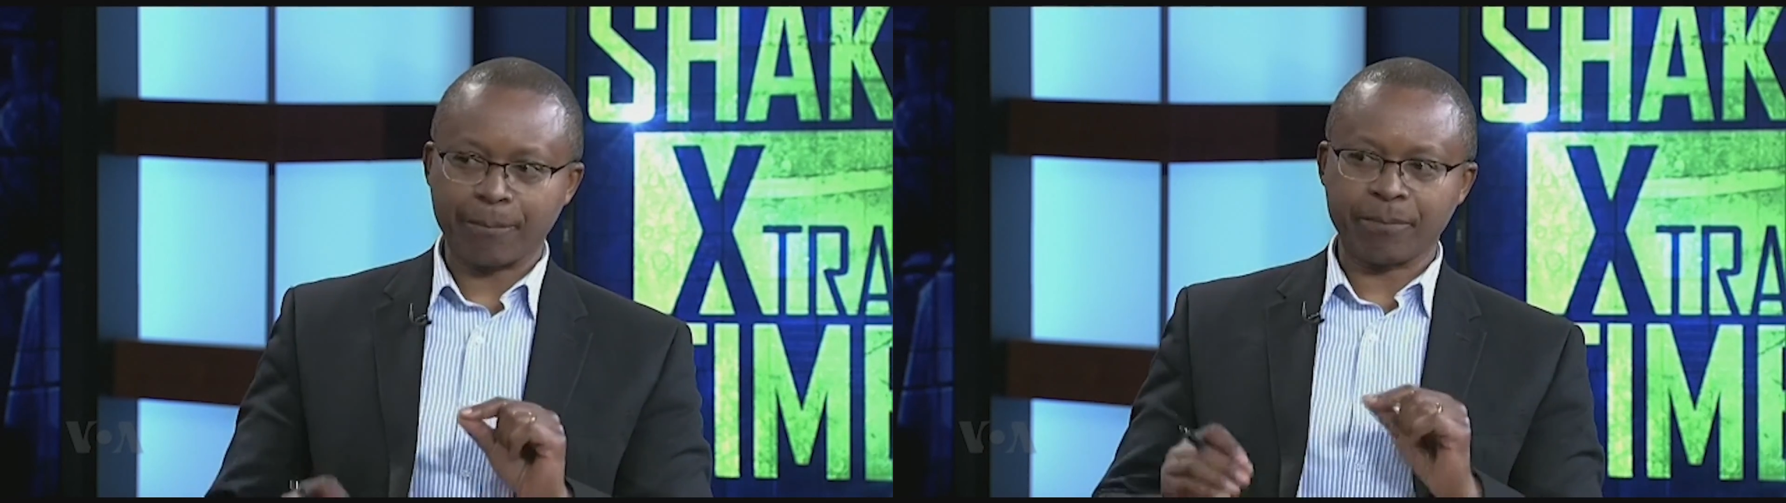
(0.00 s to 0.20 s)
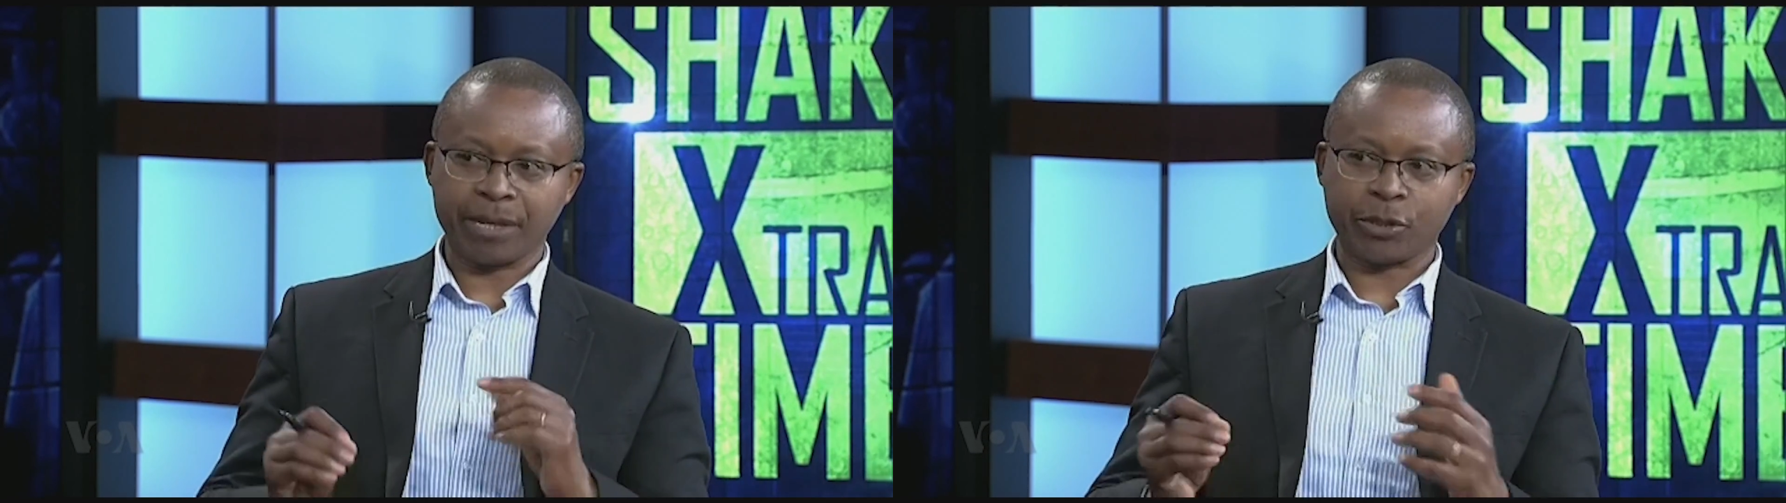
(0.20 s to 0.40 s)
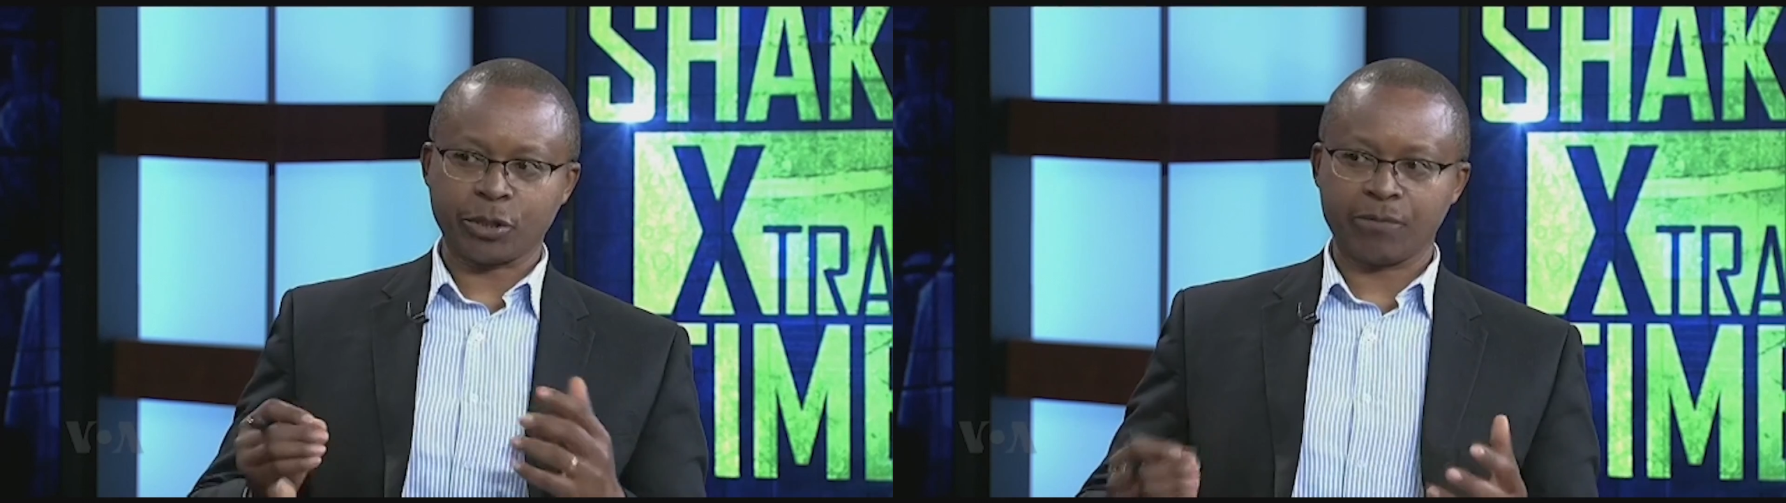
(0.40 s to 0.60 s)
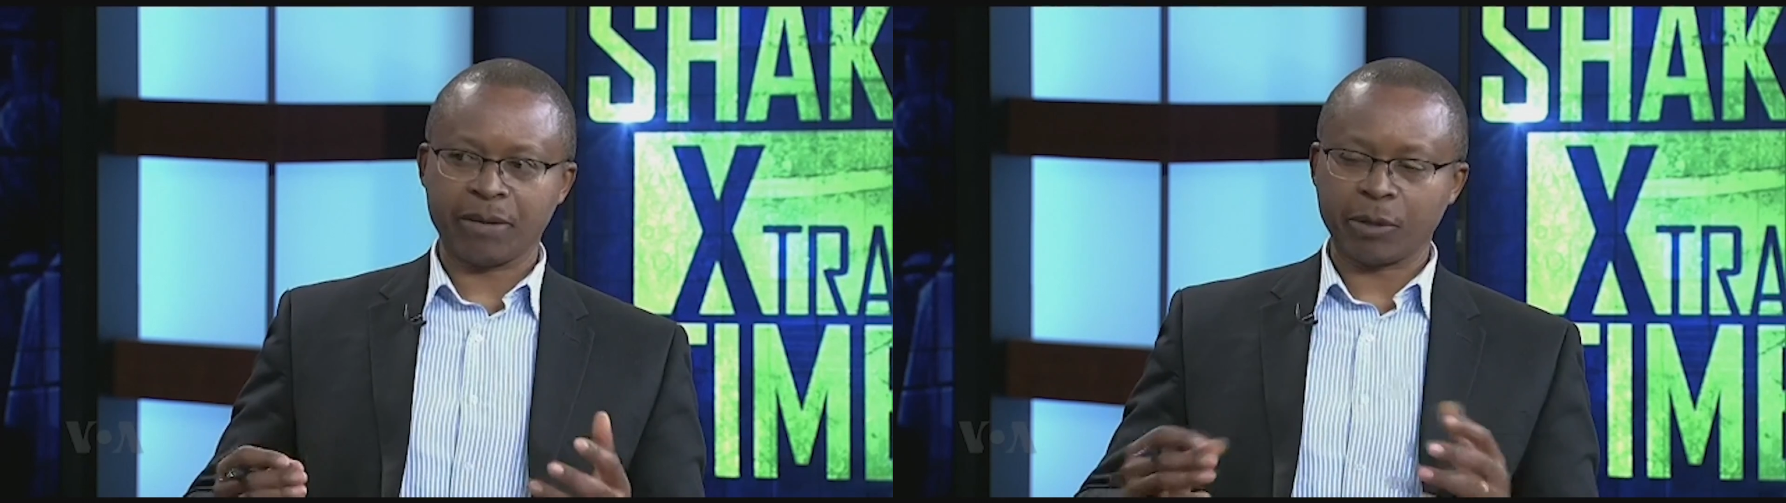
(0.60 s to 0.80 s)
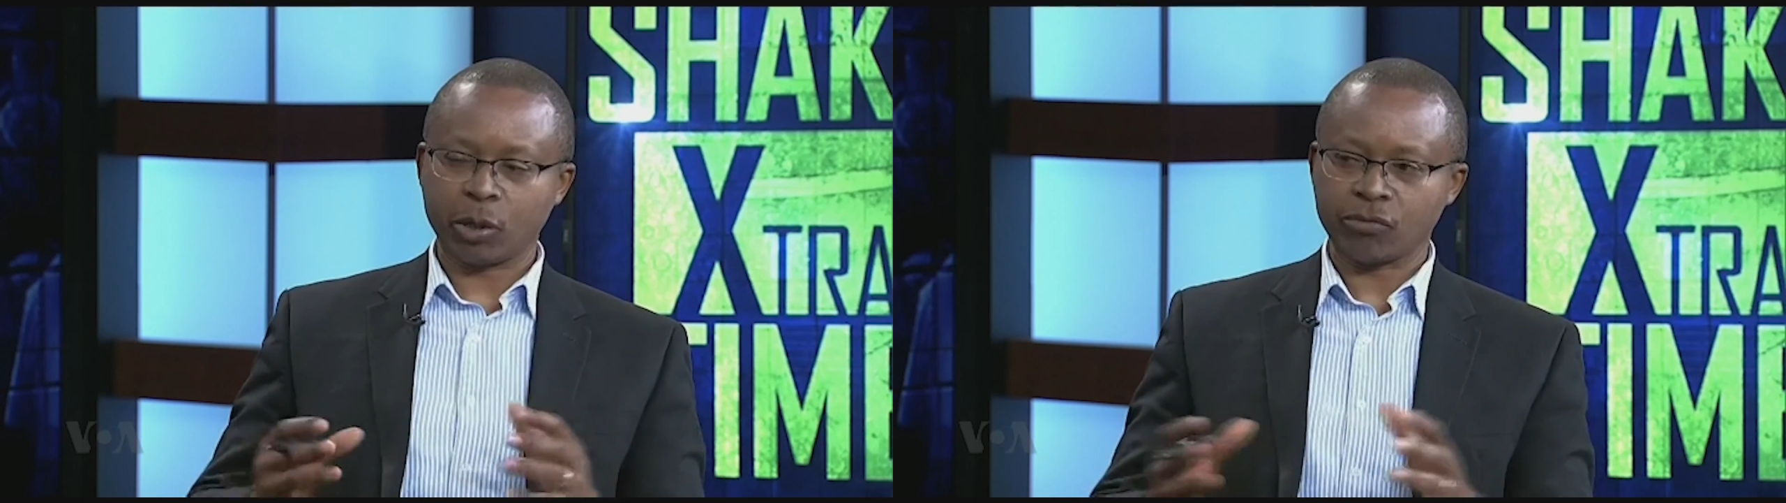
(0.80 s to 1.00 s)
appears
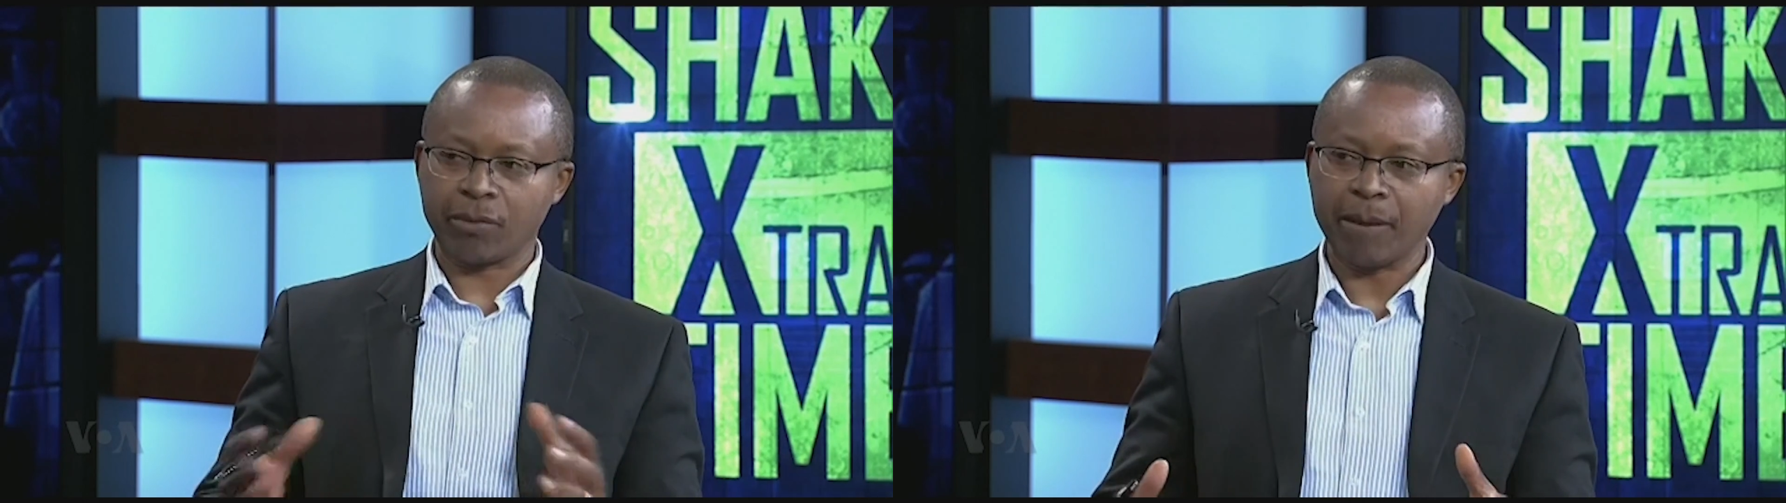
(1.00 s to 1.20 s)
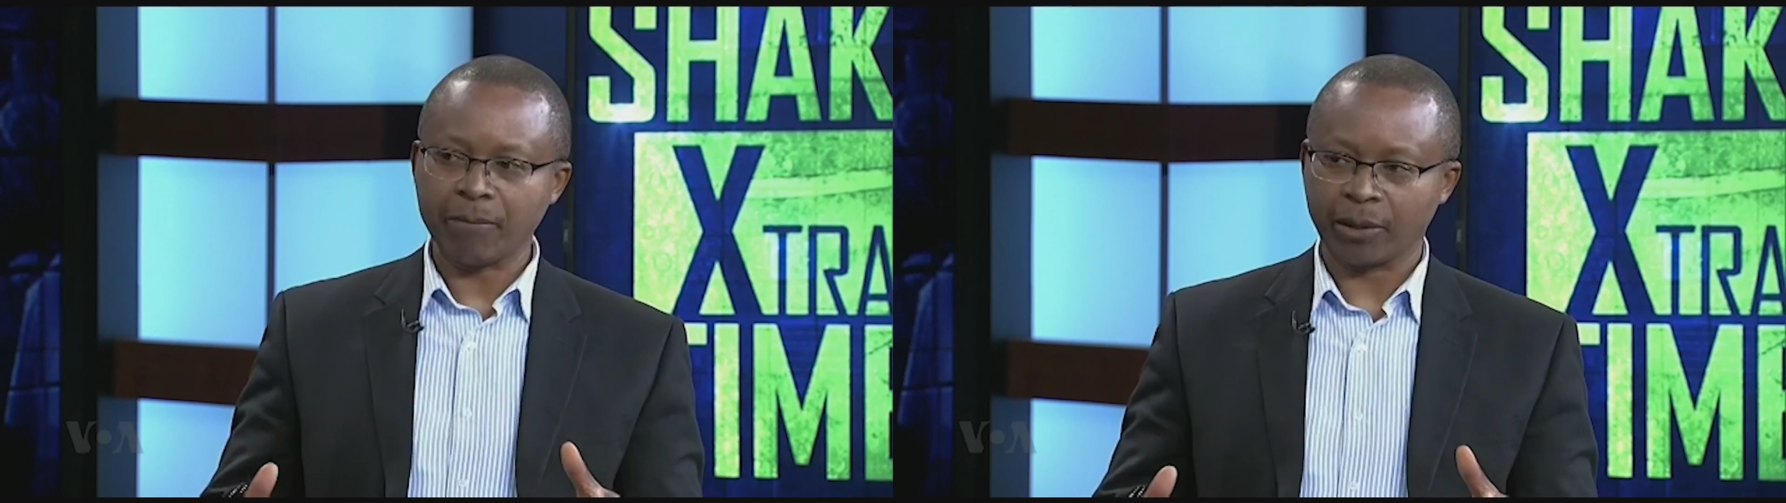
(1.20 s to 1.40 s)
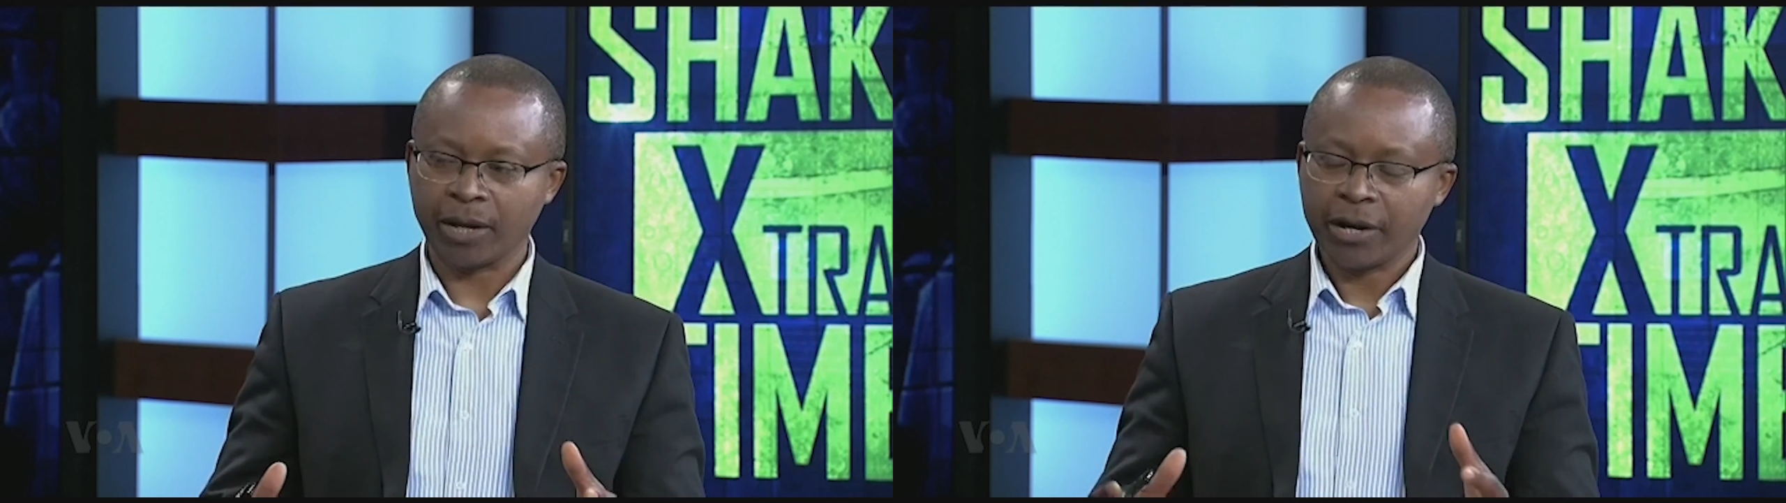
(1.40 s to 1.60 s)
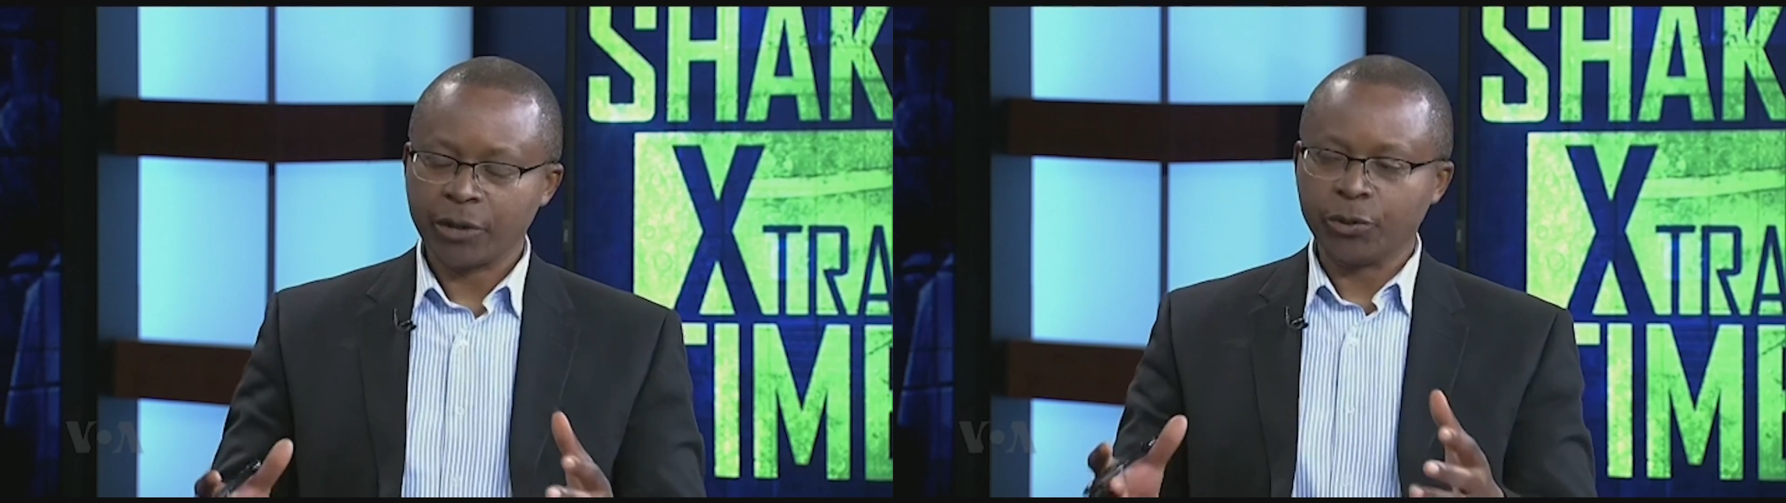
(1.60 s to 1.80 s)
to be, because remember,